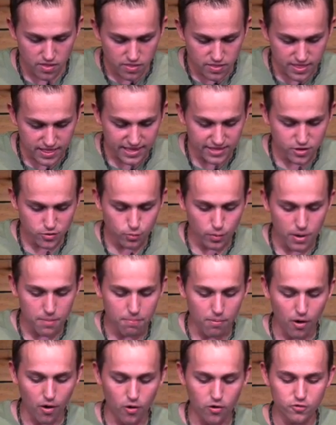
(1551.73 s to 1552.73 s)
This way,
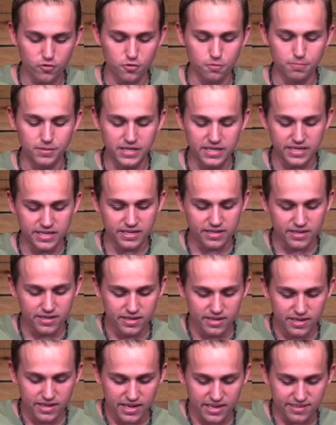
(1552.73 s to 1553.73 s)
Paul is
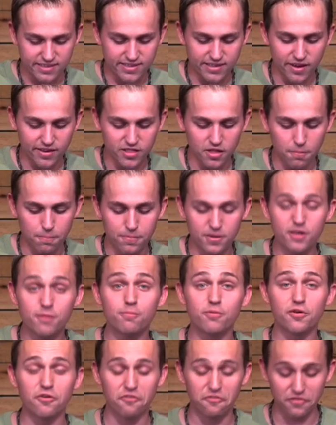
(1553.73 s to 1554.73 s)
repeating, is telling the
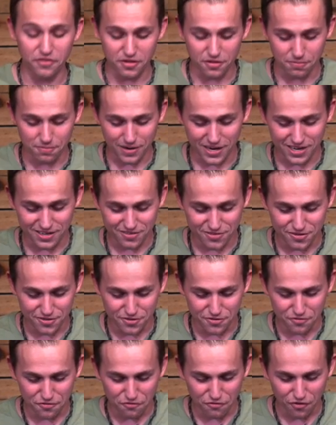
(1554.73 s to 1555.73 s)
people of Philippi
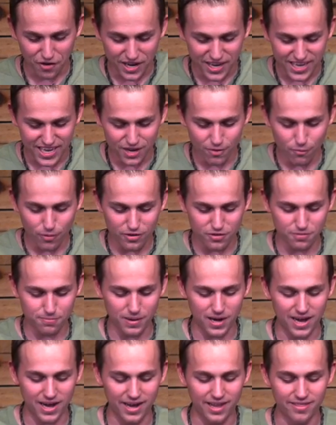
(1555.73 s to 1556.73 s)
to forget what is
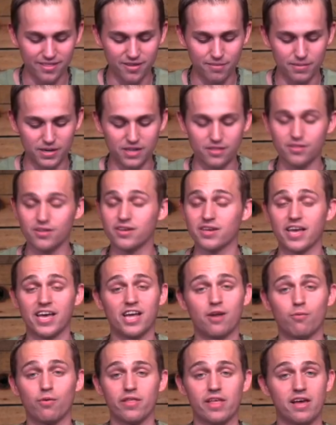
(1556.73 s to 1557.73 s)
behind them and to look
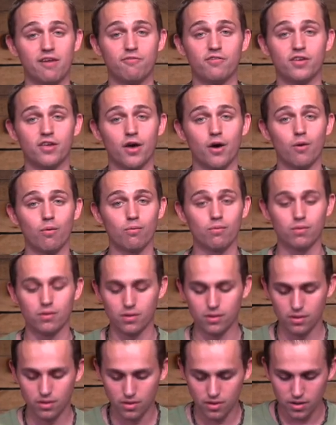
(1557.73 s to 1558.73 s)
ahead where they have to go
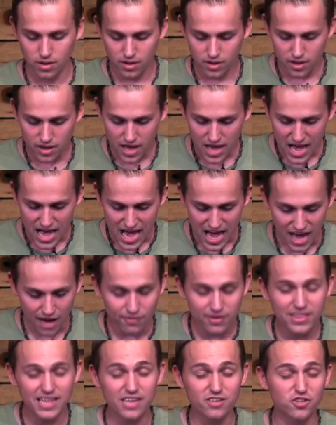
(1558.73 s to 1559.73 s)

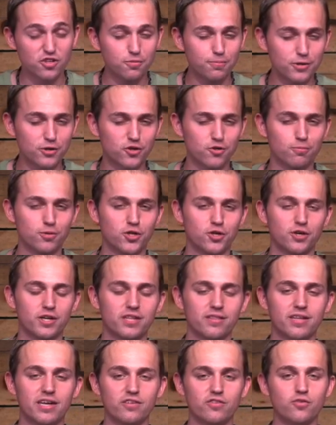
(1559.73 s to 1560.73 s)
having that spiritual
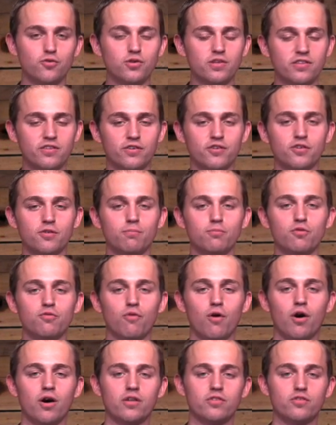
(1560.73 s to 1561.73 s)
maturity lets you continue to move
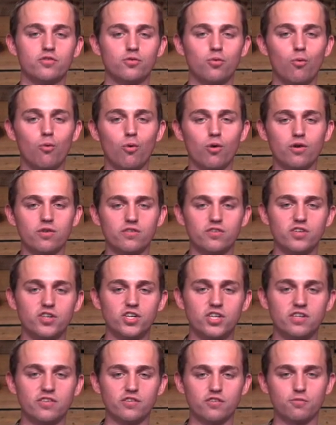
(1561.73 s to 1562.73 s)
on towards
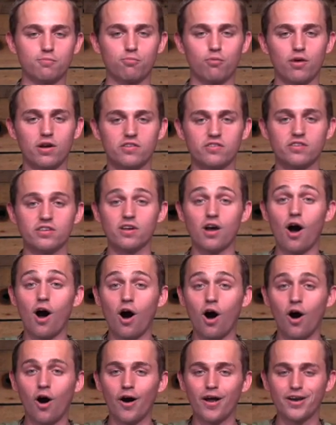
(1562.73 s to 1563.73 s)
Jesus, pressing
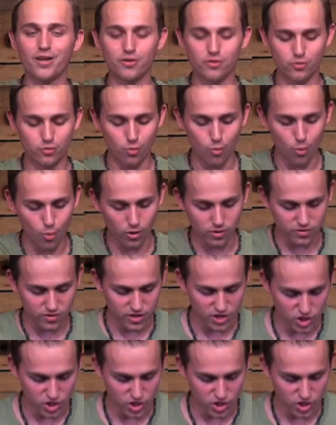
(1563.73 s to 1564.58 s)
on towards